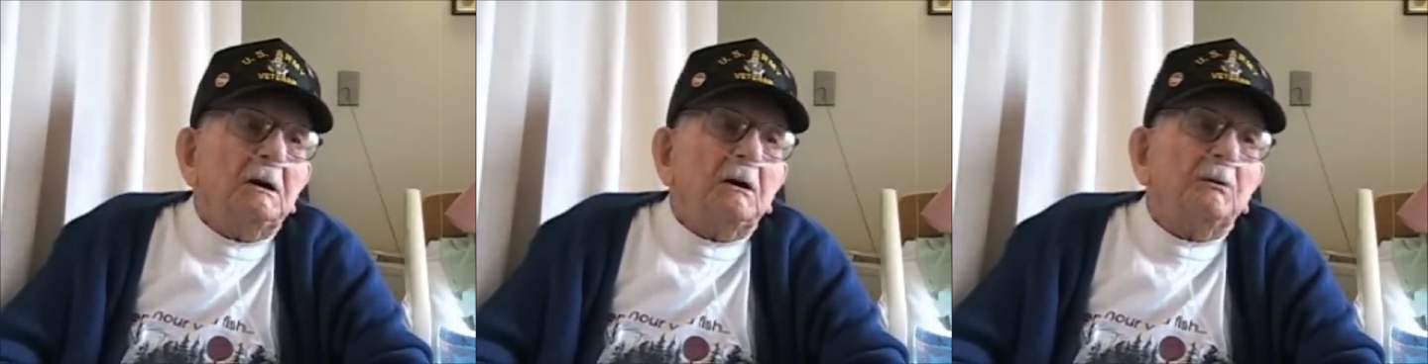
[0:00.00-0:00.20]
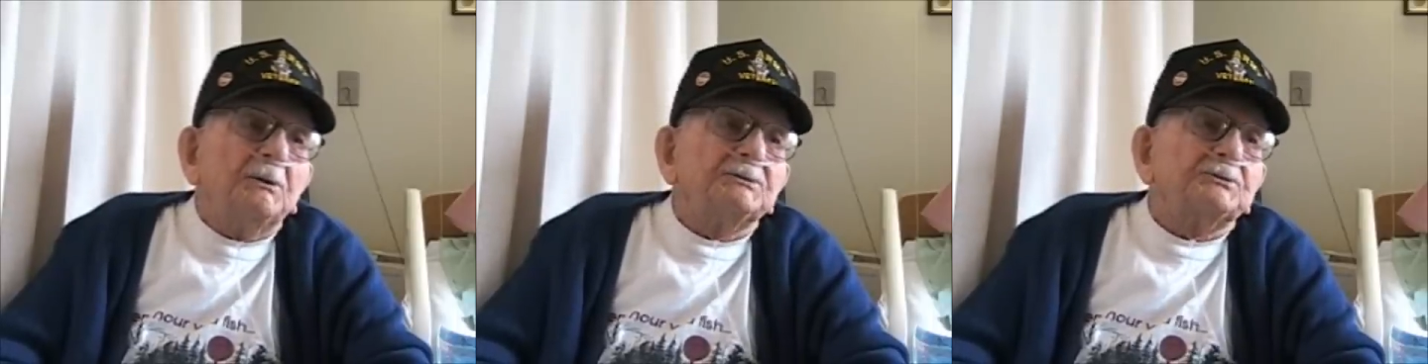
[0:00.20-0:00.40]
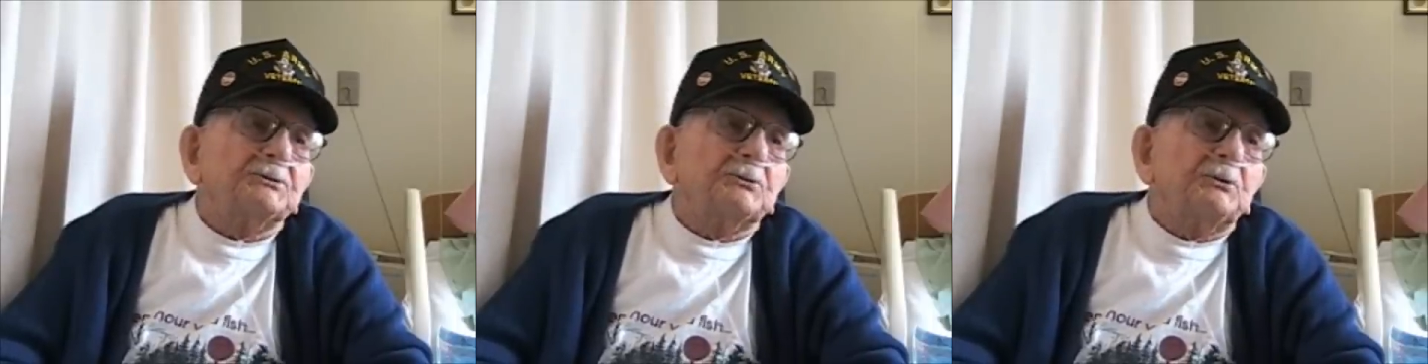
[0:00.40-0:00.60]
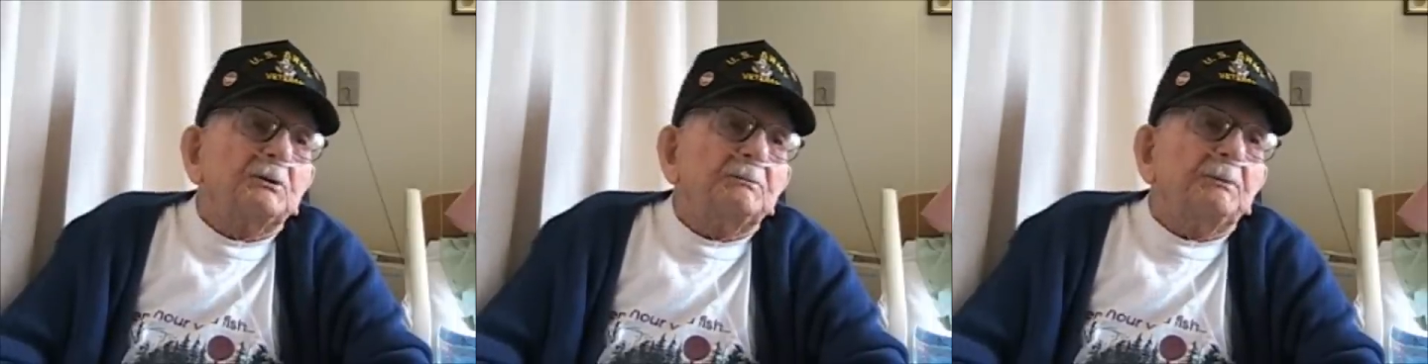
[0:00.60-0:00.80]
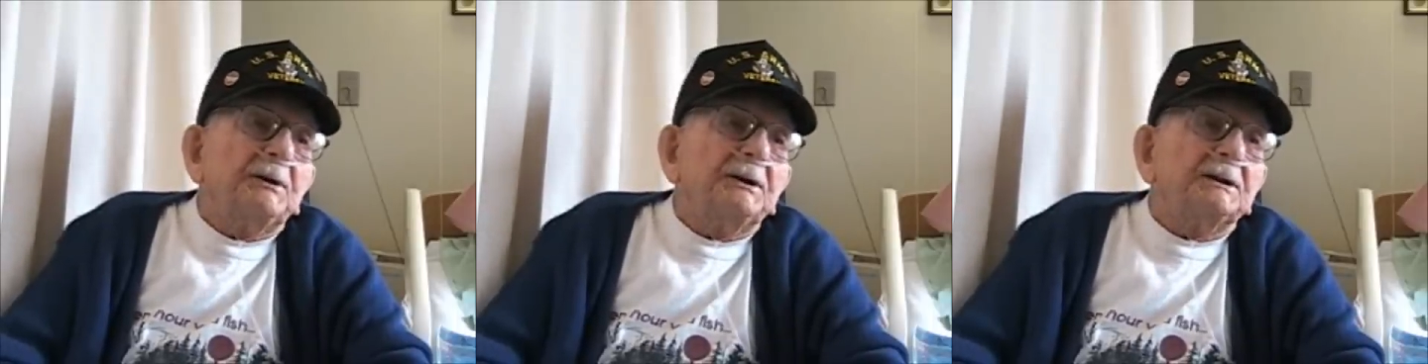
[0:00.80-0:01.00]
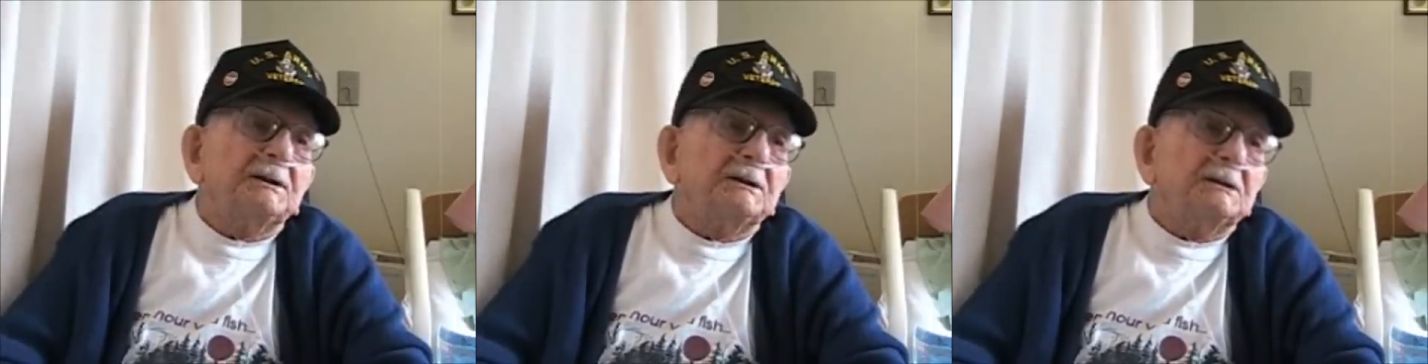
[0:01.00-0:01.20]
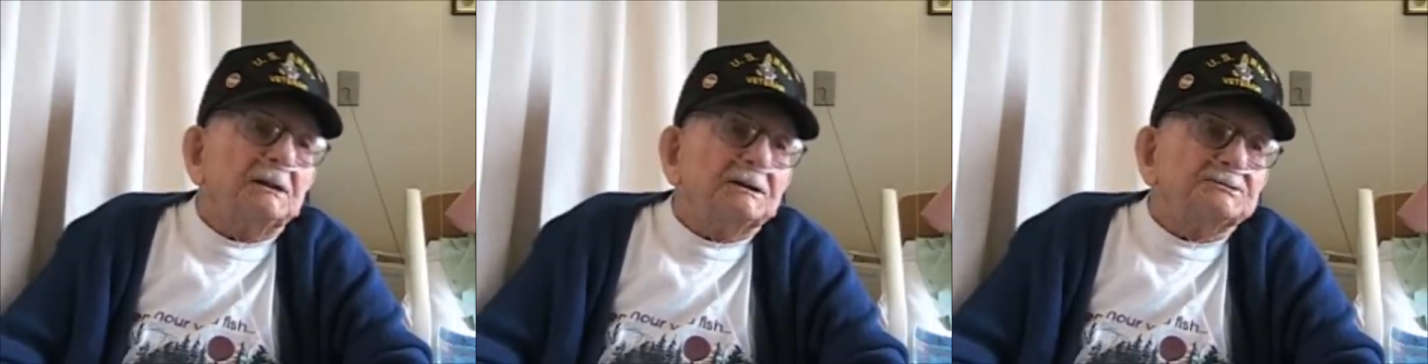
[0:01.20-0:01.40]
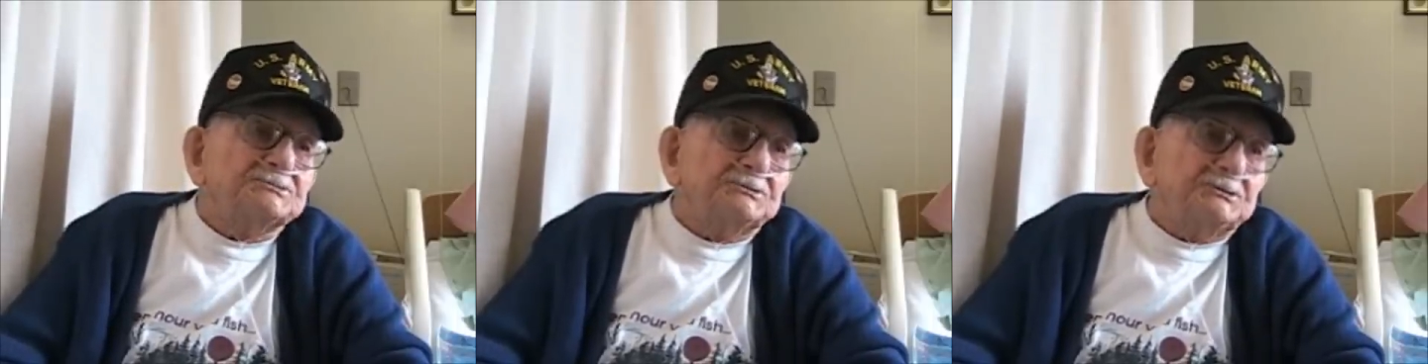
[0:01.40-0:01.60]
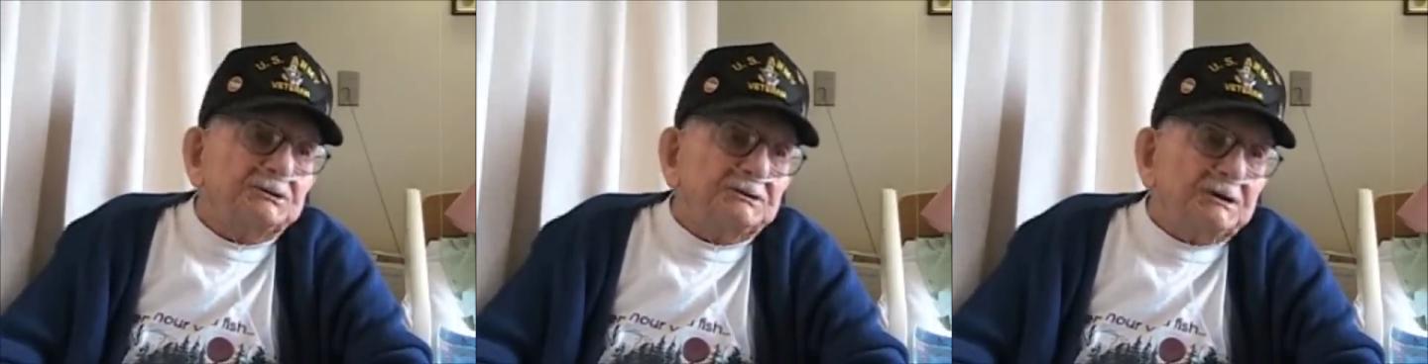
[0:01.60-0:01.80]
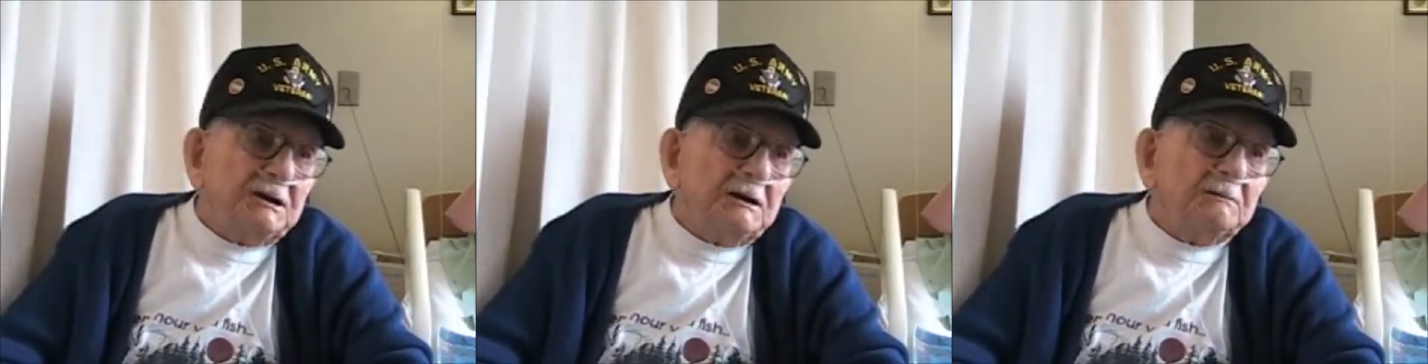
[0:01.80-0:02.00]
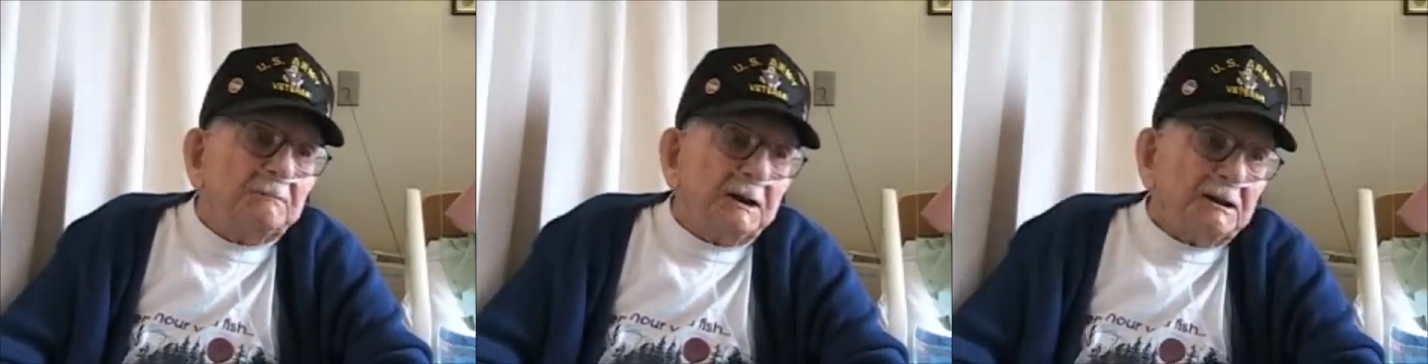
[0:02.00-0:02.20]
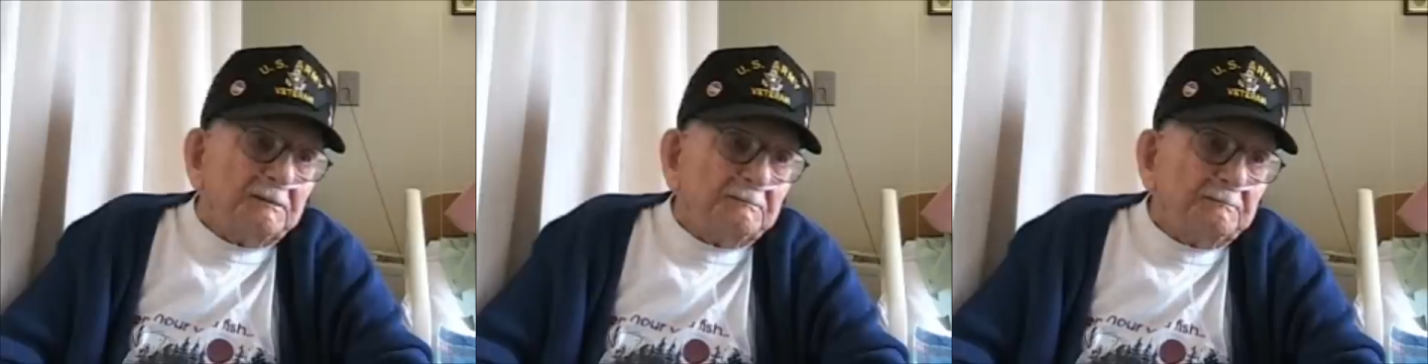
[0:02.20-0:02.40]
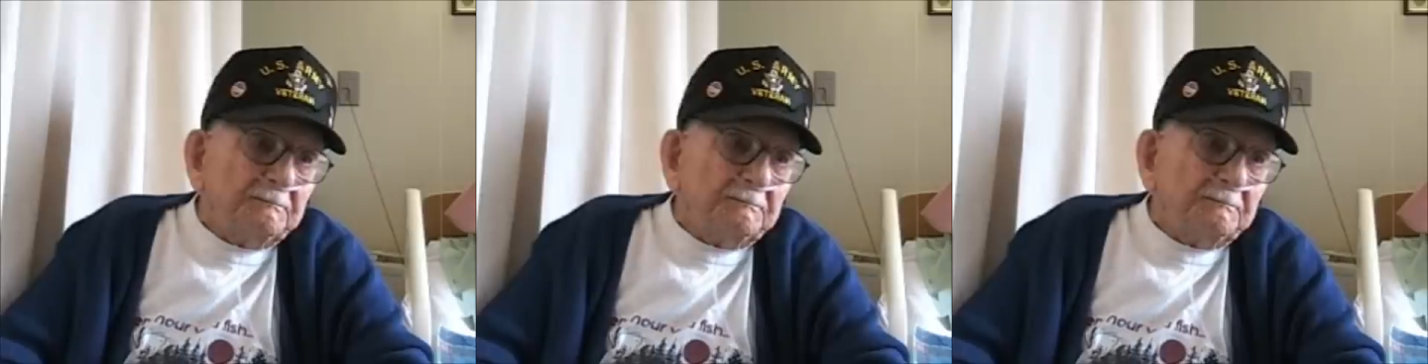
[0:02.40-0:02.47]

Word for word: I went to Green Bay and enlisted in the army,